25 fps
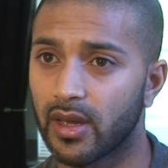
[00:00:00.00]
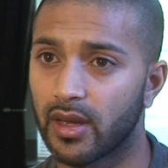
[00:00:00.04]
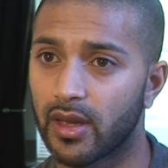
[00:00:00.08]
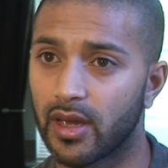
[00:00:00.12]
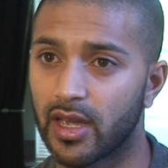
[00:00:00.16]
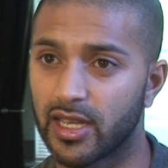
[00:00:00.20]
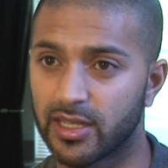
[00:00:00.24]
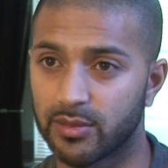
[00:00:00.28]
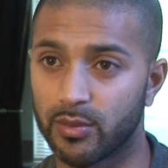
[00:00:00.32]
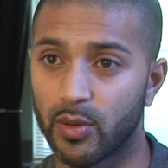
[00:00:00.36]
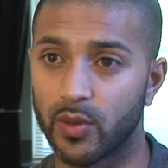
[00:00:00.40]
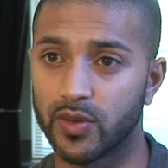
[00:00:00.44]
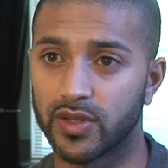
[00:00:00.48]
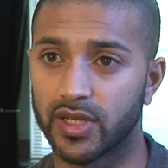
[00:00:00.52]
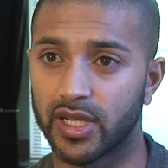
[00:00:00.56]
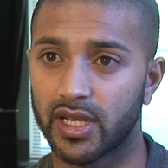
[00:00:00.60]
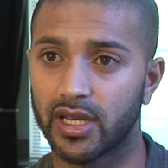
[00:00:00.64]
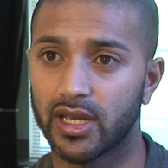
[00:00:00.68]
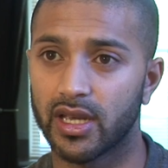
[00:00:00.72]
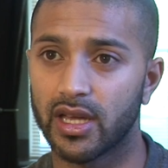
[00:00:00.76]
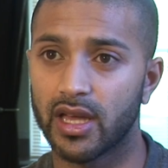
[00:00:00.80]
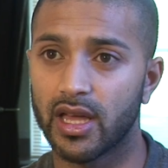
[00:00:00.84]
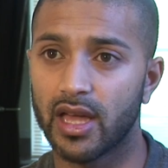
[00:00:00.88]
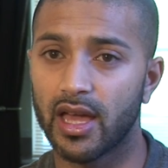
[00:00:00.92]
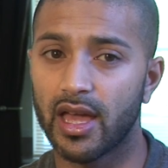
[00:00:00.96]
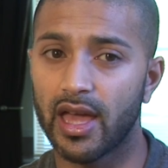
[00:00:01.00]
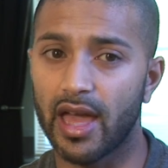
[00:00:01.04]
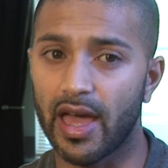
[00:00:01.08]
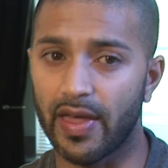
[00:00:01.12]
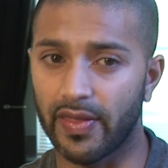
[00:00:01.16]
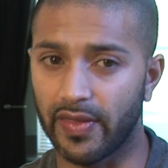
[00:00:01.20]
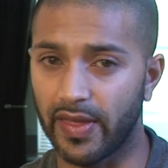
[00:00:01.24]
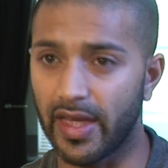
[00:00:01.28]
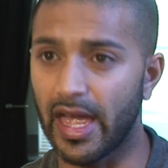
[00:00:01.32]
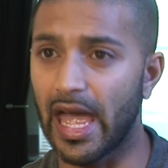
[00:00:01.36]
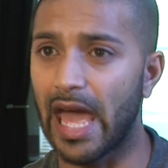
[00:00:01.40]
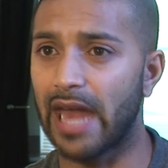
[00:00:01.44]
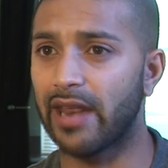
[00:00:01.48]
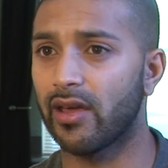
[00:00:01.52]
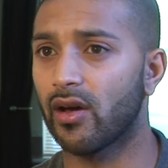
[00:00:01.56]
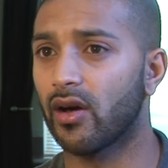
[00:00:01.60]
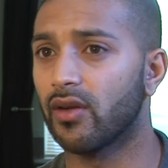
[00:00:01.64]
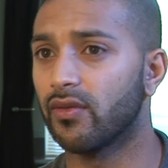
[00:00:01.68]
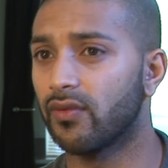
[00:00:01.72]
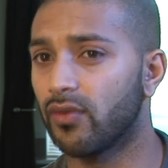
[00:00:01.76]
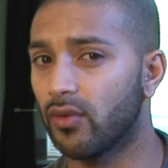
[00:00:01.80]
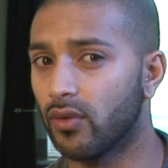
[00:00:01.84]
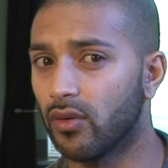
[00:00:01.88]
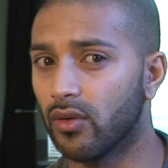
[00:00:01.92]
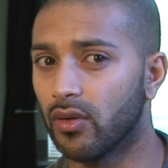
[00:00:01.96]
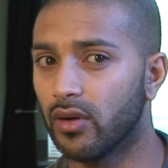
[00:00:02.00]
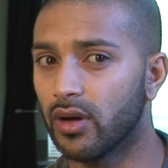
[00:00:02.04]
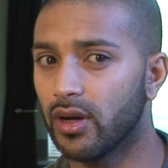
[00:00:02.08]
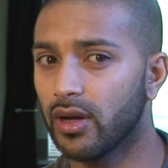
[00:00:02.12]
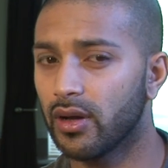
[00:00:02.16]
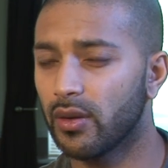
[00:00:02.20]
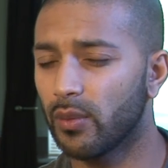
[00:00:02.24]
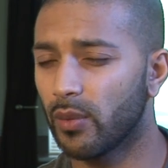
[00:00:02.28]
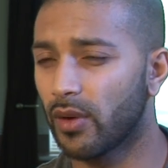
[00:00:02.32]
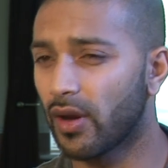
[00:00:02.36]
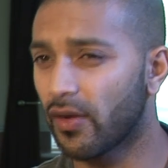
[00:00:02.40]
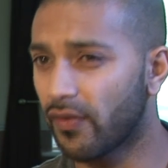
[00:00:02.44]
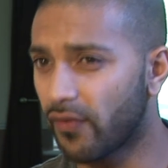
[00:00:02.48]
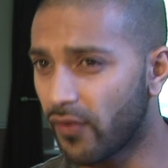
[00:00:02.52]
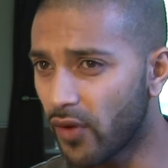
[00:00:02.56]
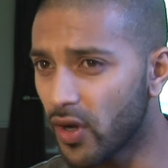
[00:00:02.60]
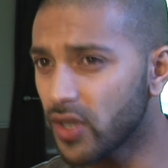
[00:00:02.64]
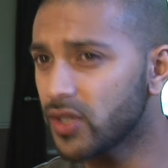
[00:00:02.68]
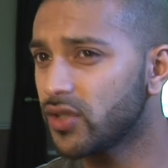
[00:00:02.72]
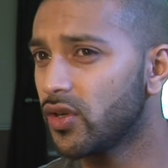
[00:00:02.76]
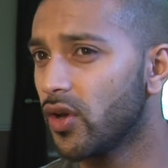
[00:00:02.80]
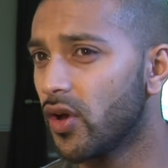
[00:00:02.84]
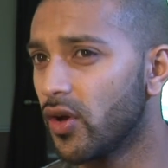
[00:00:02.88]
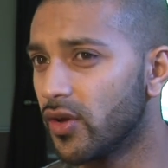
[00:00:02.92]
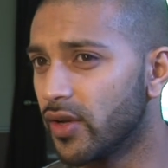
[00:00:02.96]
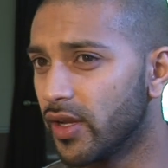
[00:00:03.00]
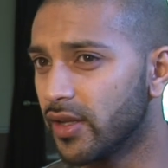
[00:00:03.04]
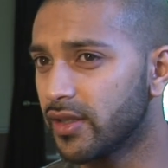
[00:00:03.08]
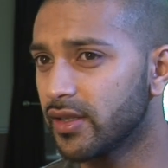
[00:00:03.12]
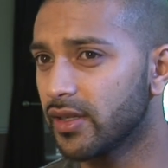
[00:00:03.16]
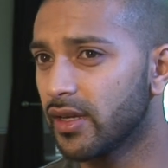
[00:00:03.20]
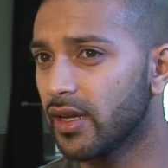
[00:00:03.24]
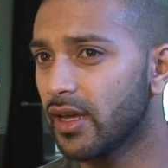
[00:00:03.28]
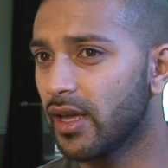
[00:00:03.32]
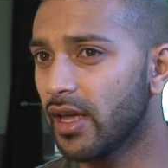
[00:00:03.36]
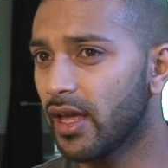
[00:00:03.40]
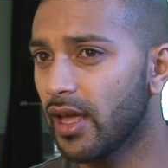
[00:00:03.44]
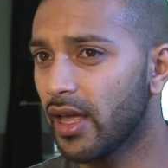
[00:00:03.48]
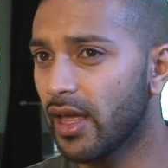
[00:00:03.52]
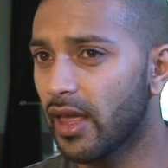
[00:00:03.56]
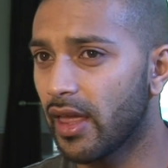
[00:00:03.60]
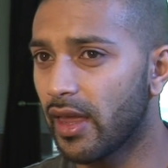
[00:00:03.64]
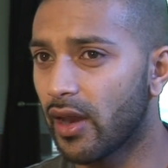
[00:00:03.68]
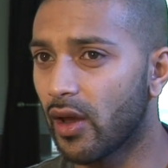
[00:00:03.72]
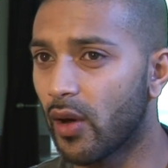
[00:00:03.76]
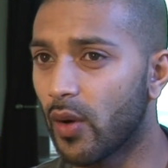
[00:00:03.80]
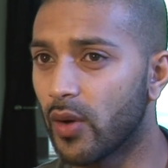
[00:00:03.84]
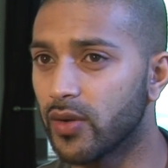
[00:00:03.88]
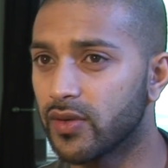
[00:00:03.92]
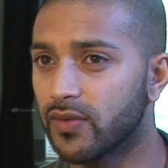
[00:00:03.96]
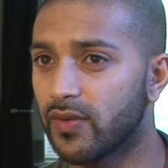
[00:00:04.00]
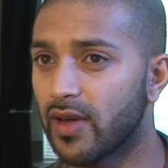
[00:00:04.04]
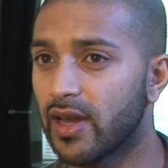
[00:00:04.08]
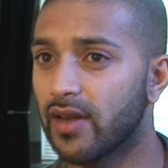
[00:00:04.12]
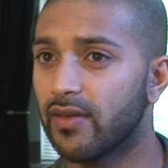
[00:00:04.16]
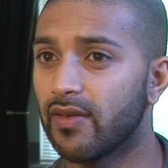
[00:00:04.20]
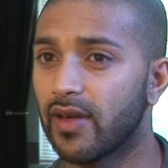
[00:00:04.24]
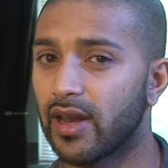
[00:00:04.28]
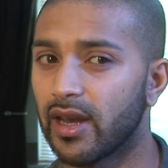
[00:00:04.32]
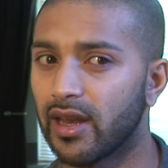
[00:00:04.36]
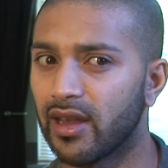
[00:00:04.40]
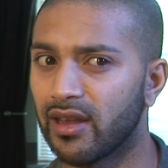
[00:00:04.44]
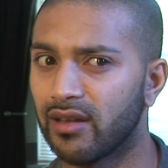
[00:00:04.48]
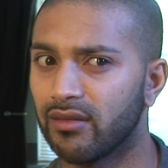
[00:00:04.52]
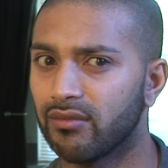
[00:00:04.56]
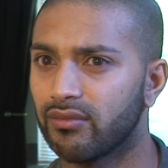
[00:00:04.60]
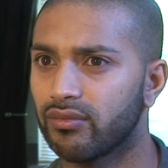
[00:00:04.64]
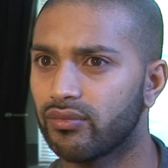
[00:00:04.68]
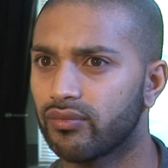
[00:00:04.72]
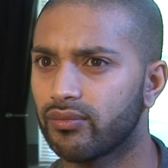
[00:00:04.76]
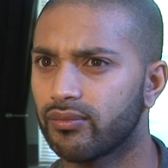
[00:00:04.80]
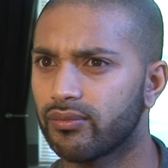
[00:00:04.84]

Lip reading: his music, and they had it on for. When I first heard it, it was very